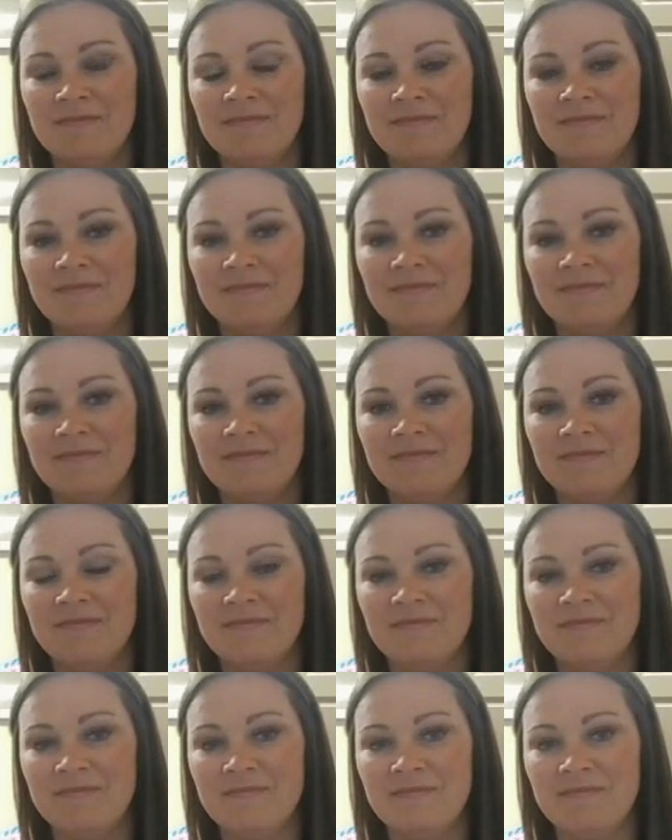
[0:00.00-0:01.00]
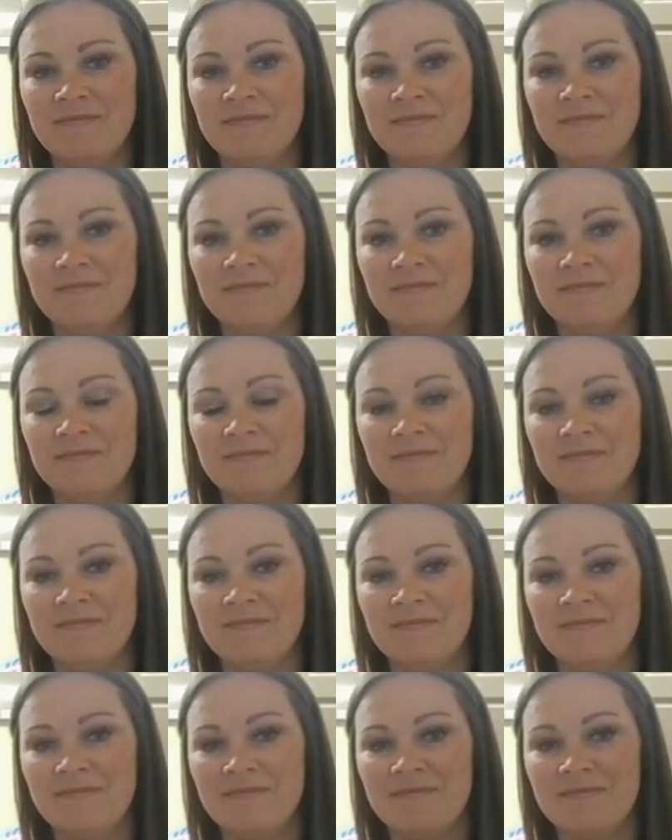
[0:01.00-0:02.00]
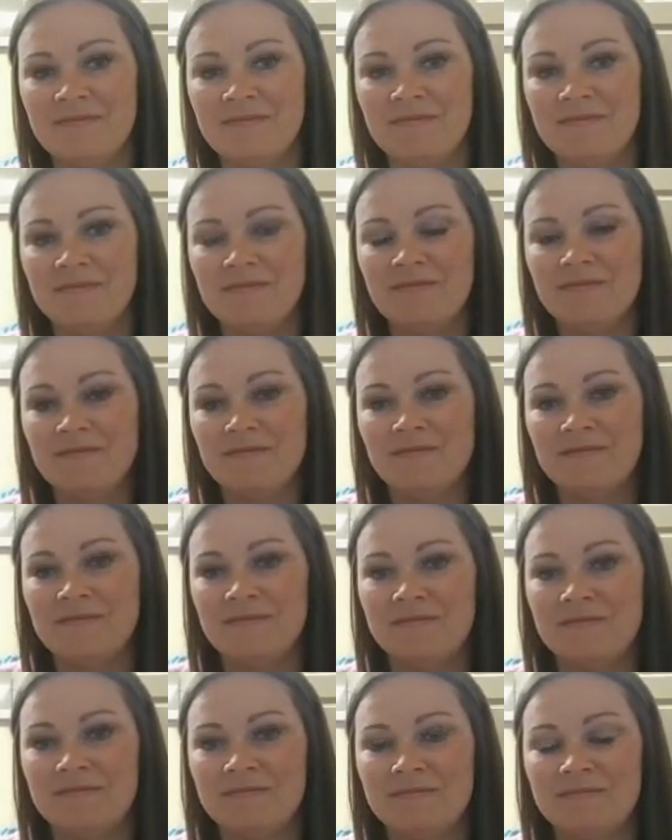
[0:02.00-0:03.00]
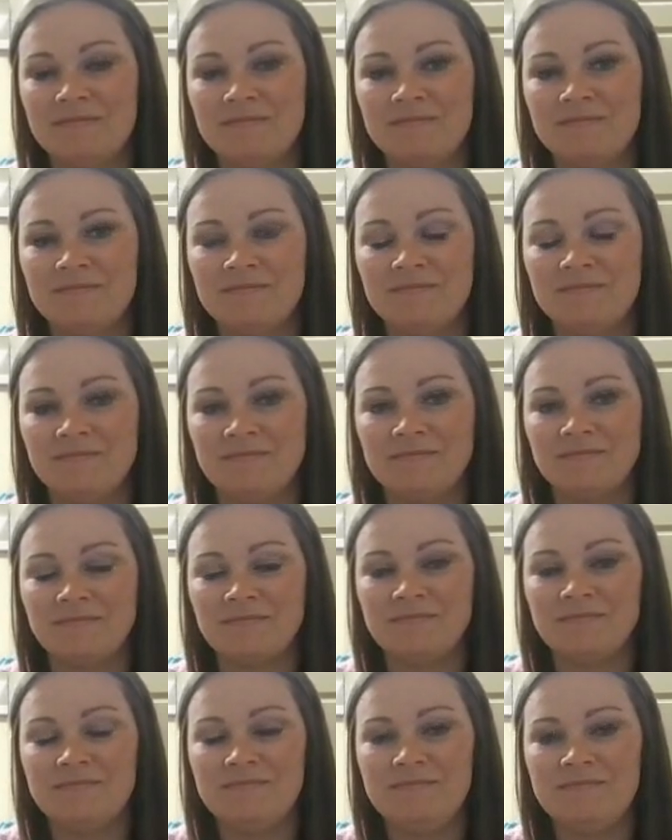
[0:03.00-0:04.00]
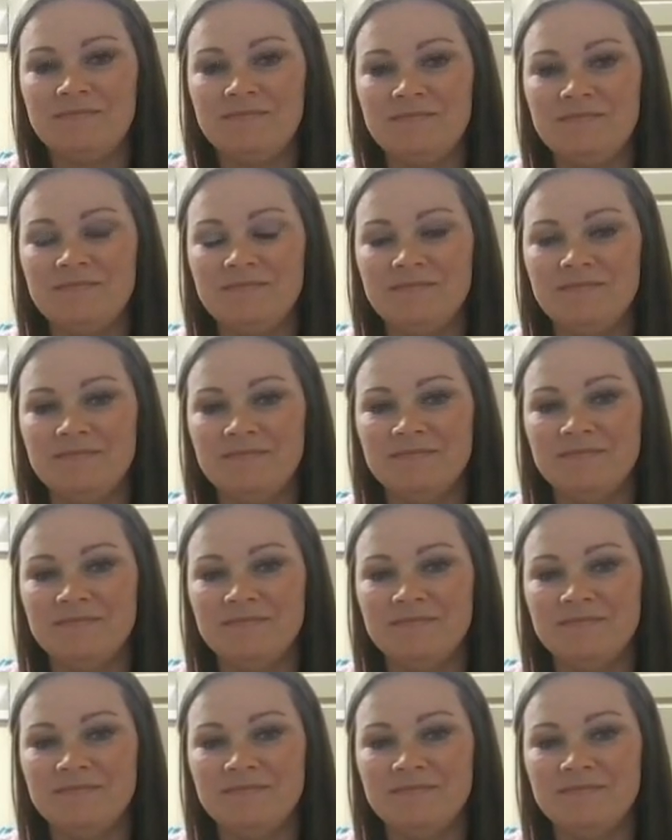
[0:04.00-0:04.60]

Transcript: (not speaking)